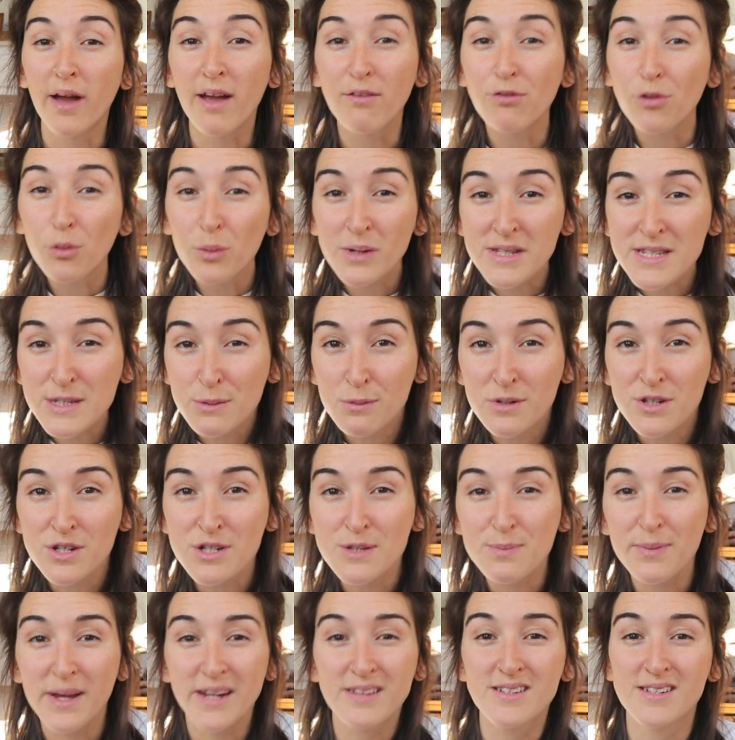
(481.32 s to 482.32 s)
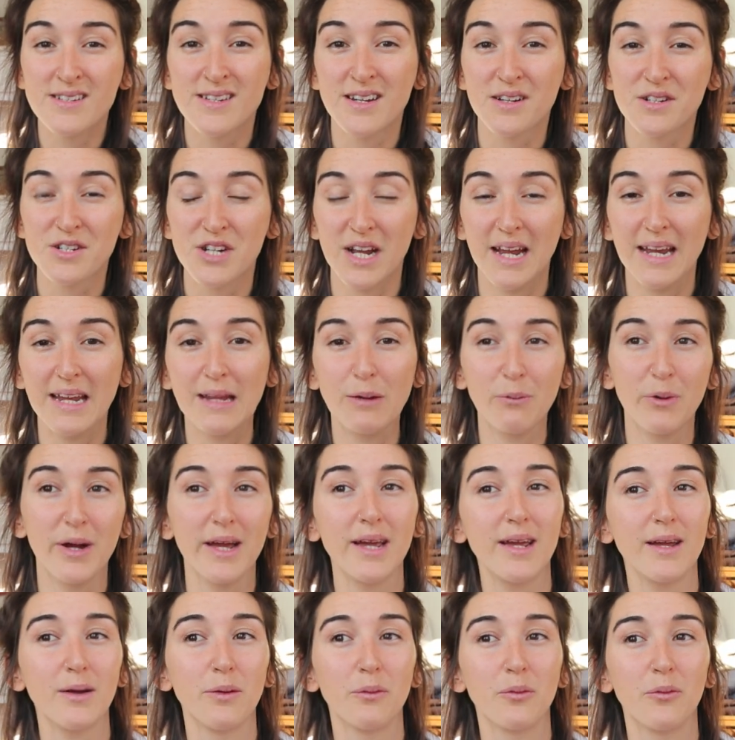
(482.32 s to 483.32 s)
everyone switches back to Dutch
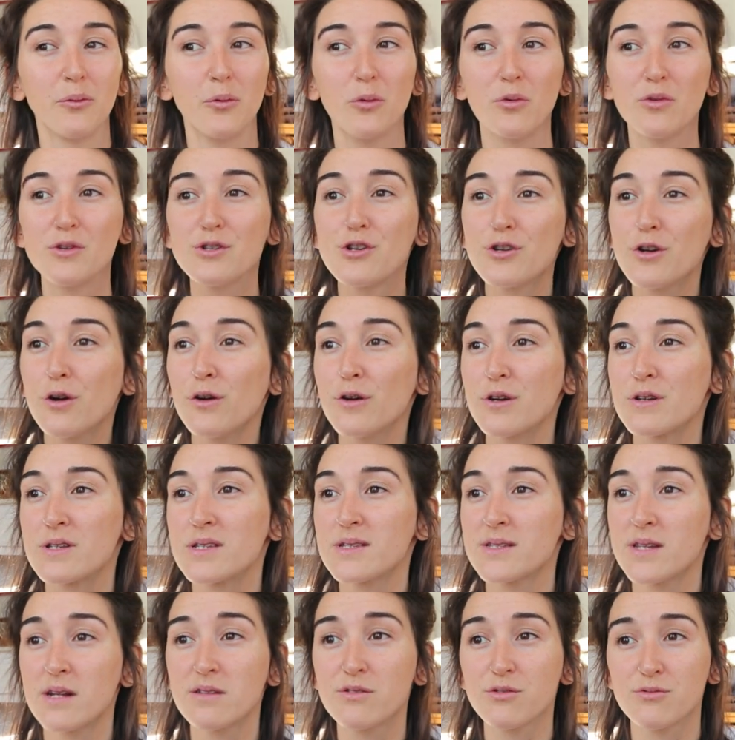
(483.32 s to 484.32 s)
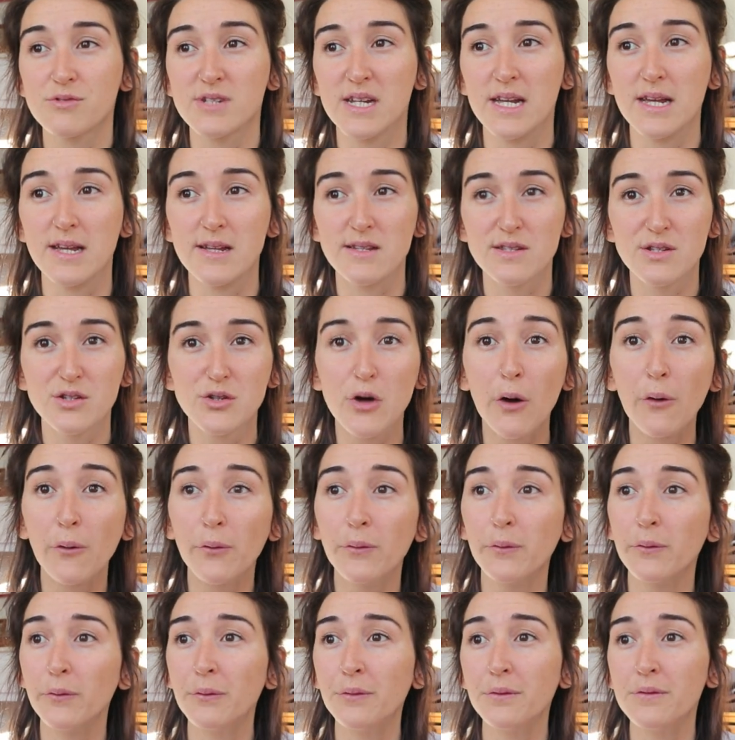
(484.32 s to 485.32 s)
anyway. All the jokes, subtleties,
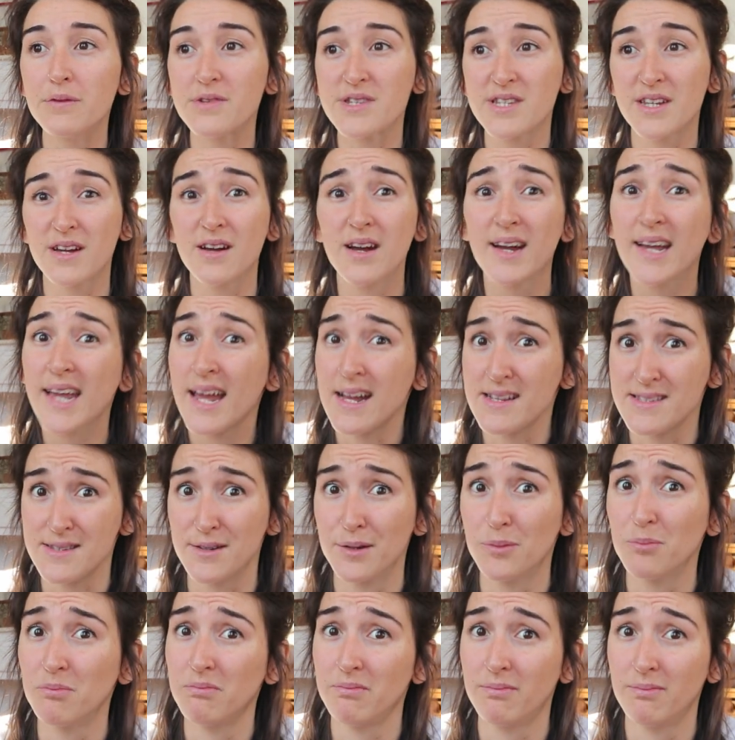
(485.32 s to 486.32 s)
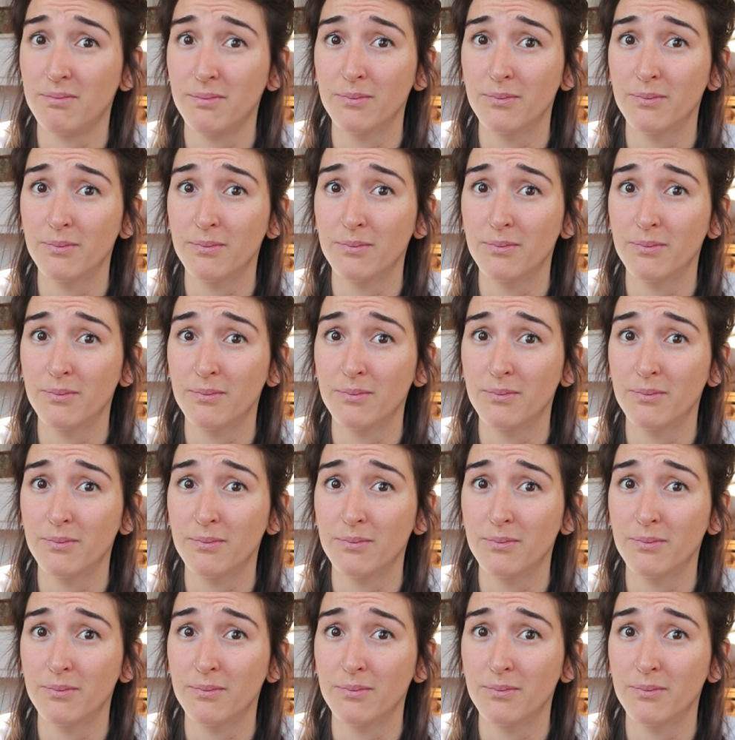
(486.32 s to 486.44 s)
tone, sarcasm.